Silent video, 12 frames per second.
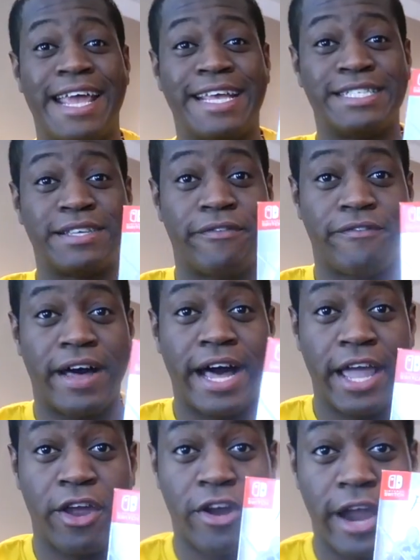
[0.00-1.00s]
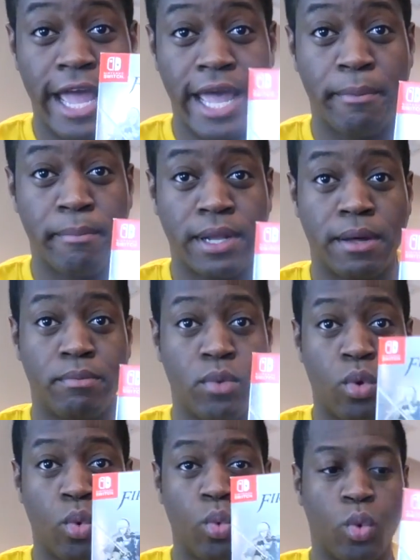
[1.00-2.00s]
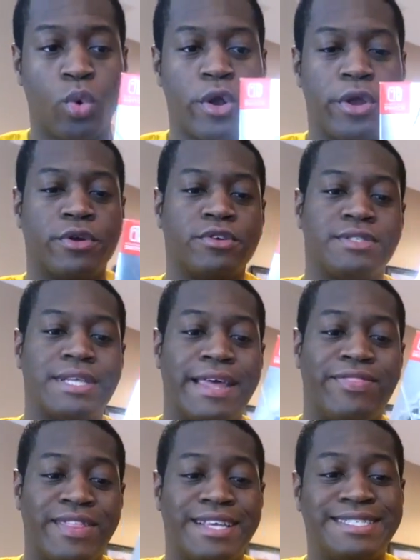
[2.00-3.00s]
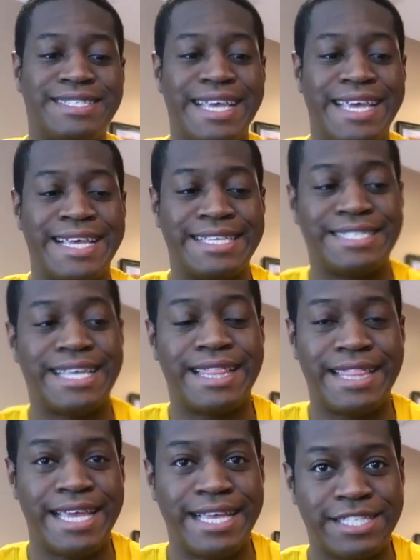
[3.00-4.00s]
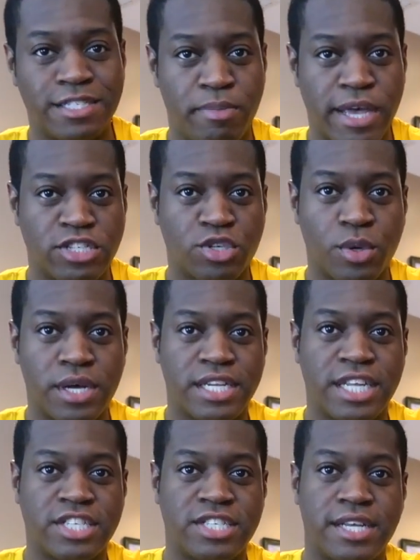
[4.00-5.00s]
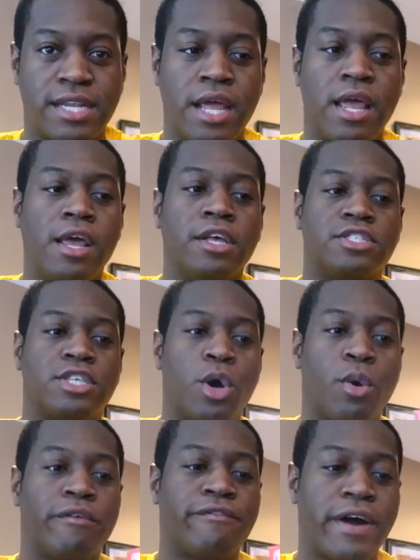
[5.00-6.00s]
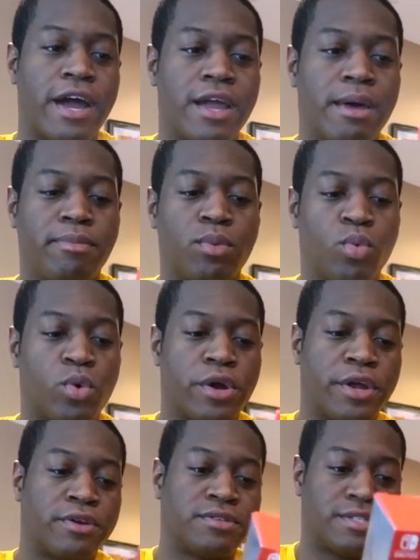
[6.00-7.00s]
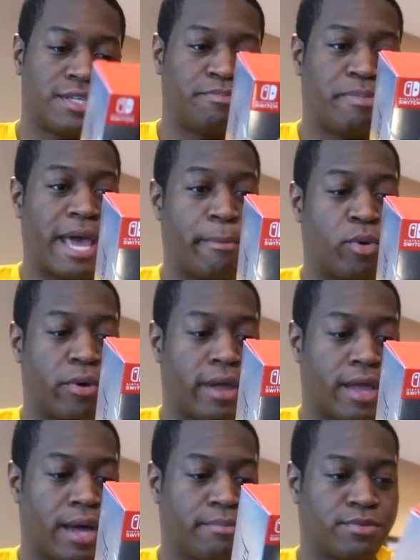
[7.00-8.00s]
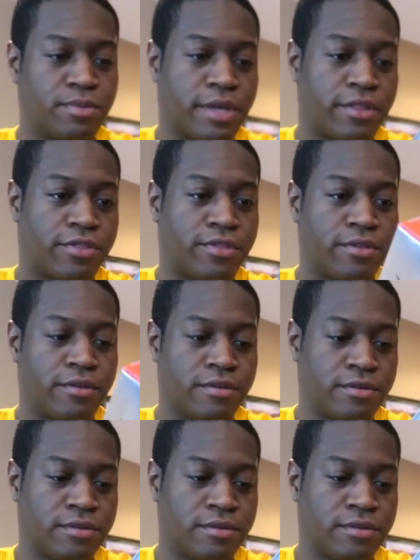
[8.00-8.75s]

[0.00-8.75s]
is Fire Emblem Warriors, and this is the special edition. So Fire Emblem Warriors, this bad boy comes with